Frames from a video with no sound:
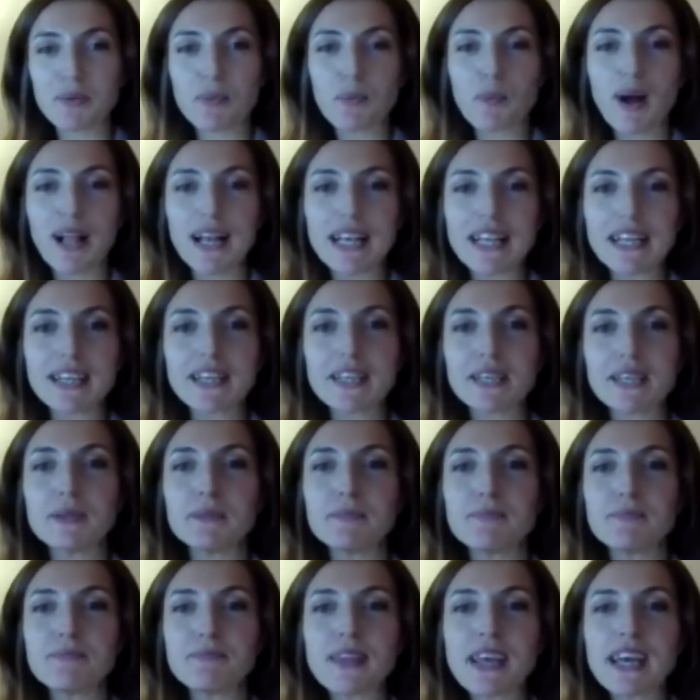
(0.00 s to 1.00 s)

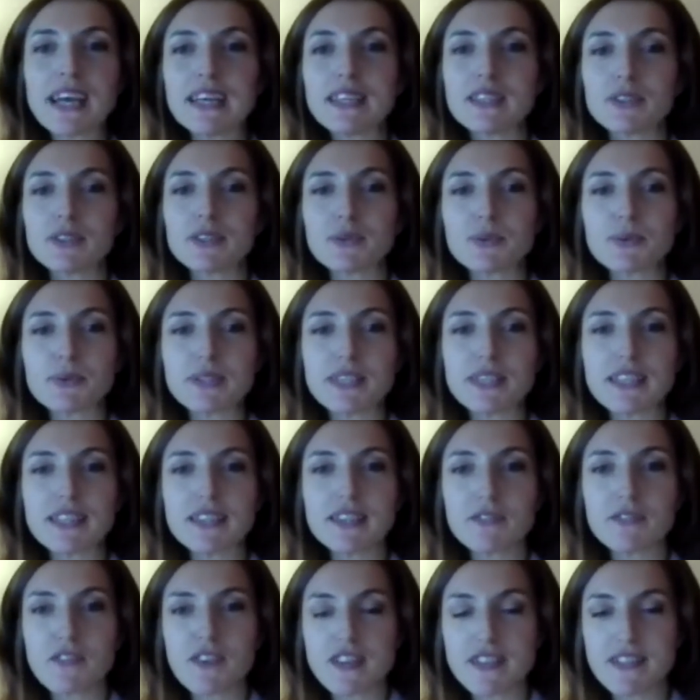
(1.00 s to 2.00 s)
Welcome to
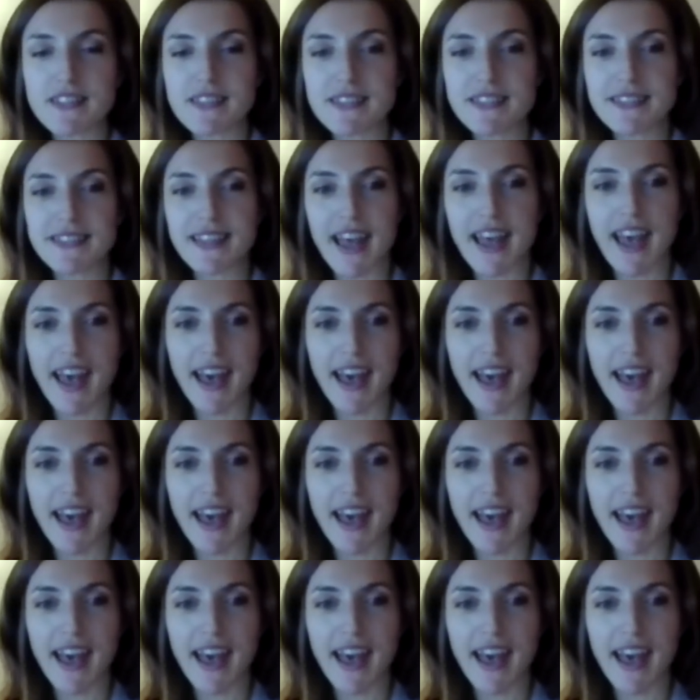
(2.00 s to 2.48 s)
this first